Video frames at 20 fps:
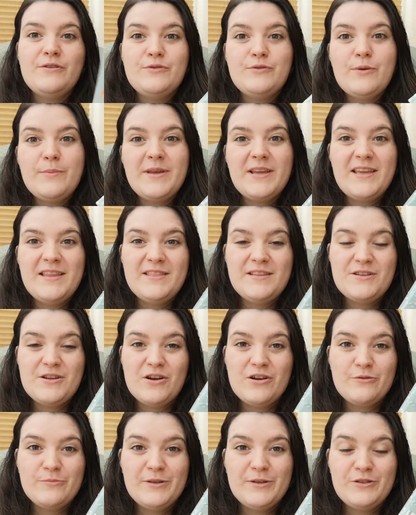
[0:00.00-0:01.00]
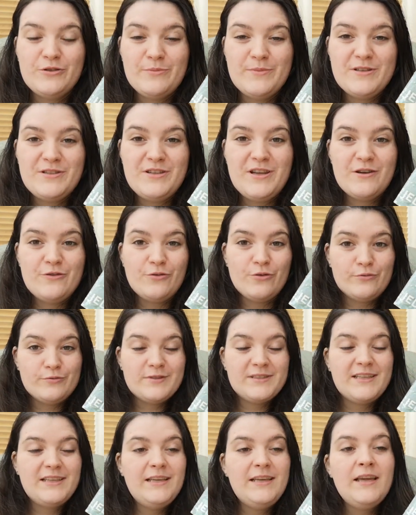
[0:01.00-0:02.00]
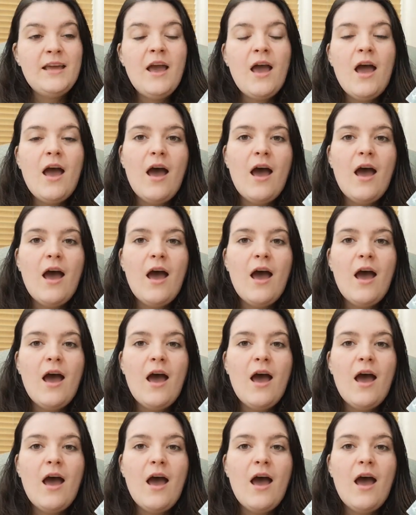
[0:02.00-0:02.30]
Swimming in the Dark by Tomasz Jerdowski,